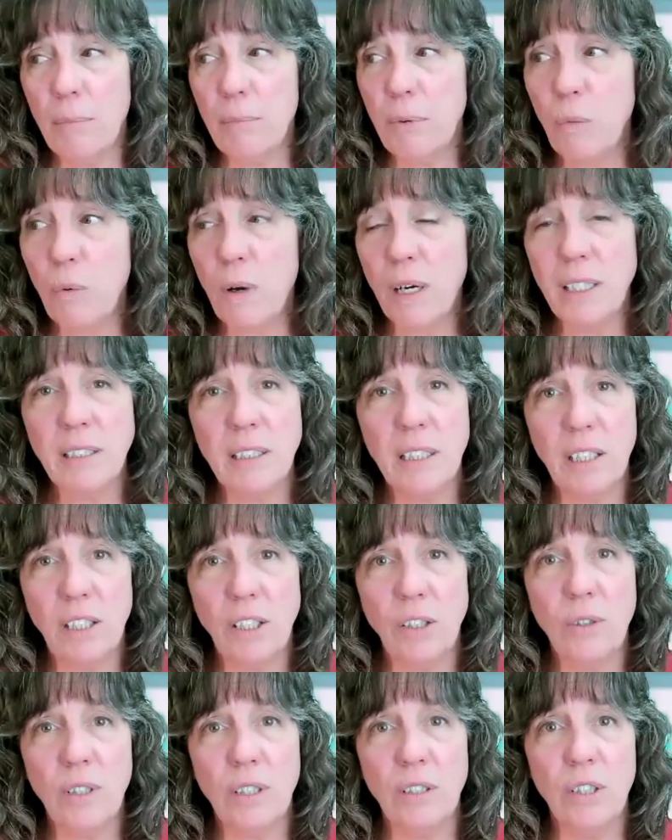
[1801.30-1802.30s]
But what is it
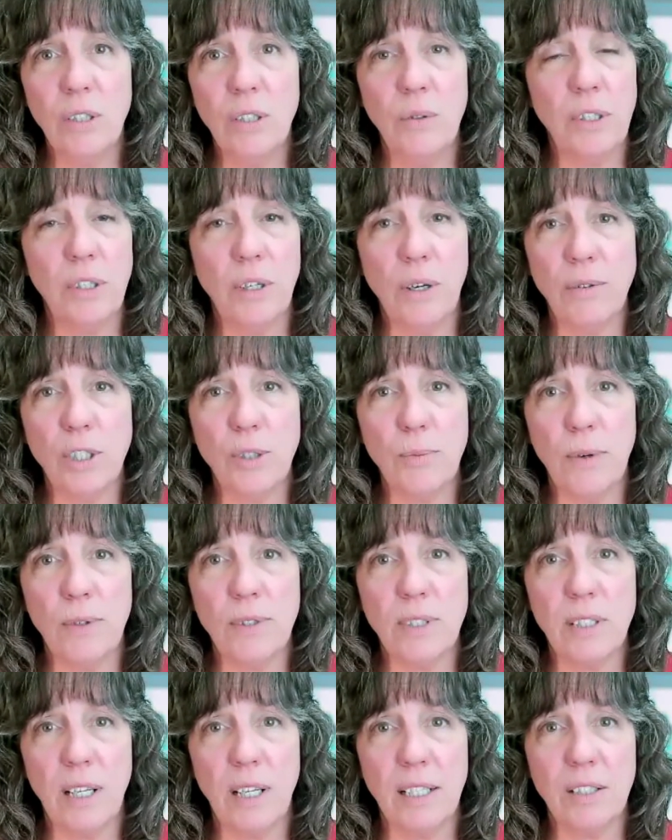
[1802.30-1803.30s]
that you can do in your own
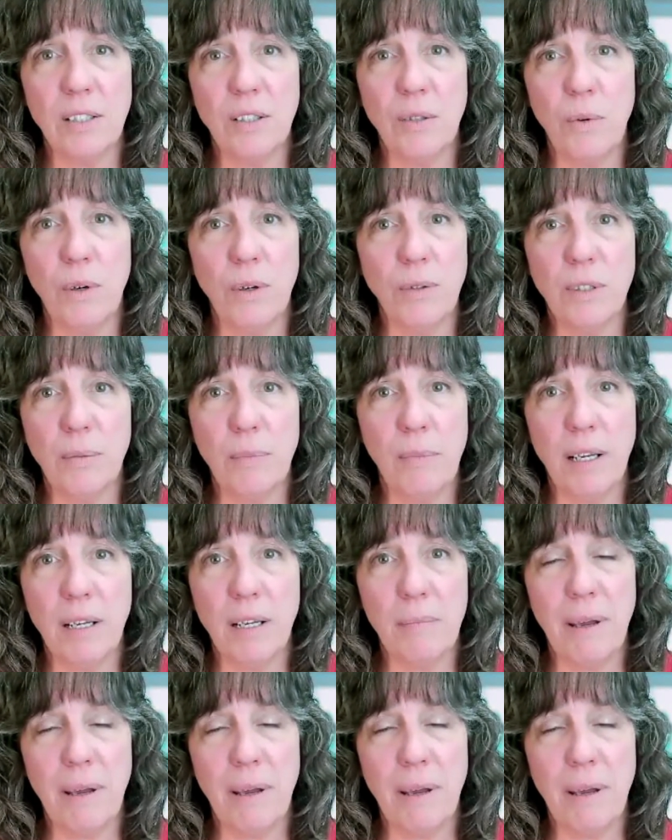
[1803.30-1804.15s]
small slice of the world to make